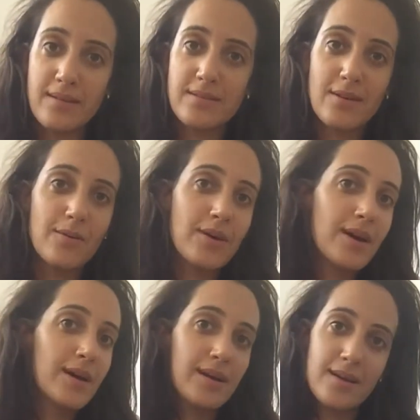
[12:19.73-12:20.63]
So
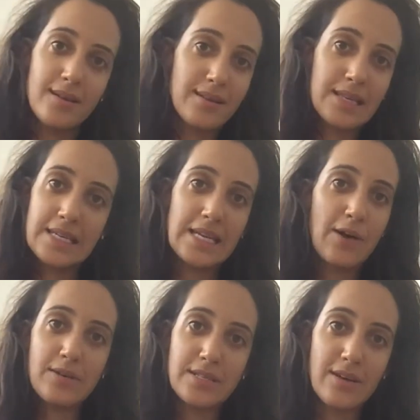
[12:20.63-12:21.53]
that
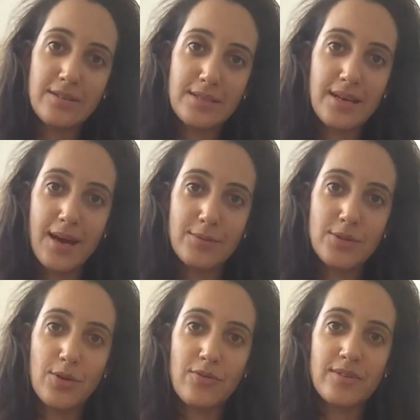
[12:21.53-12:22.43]
now is not the time to
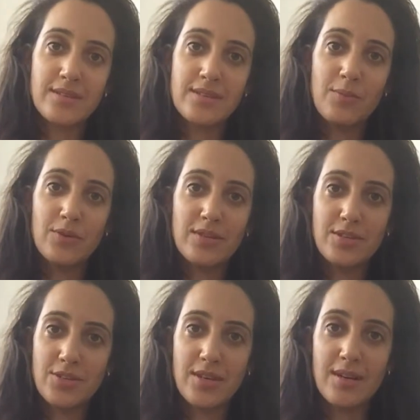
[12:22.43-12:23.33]
go visit a
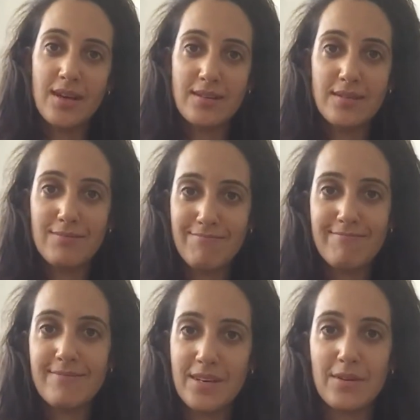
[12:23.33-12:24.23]
beautician and
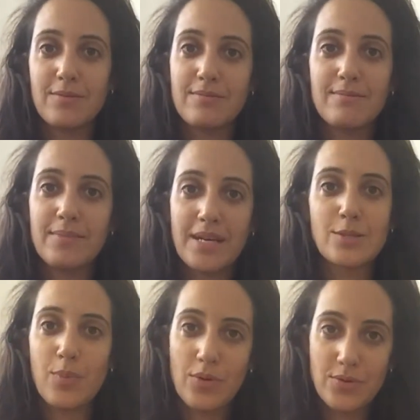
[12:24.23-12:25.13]
be
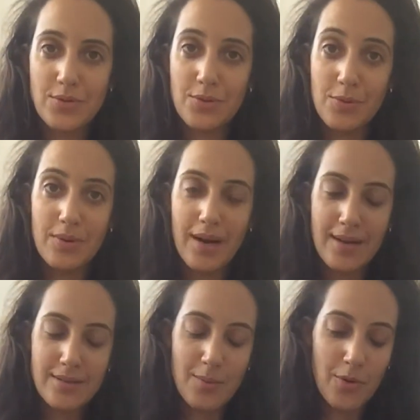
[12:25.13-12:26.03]
exposed to
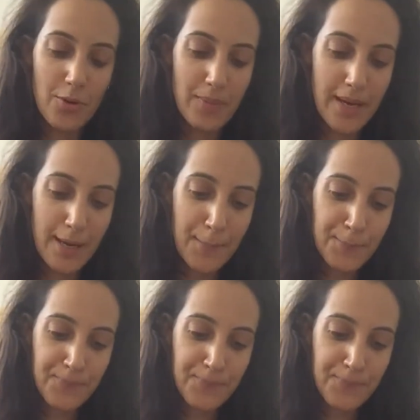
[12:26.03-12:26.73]
some more pain.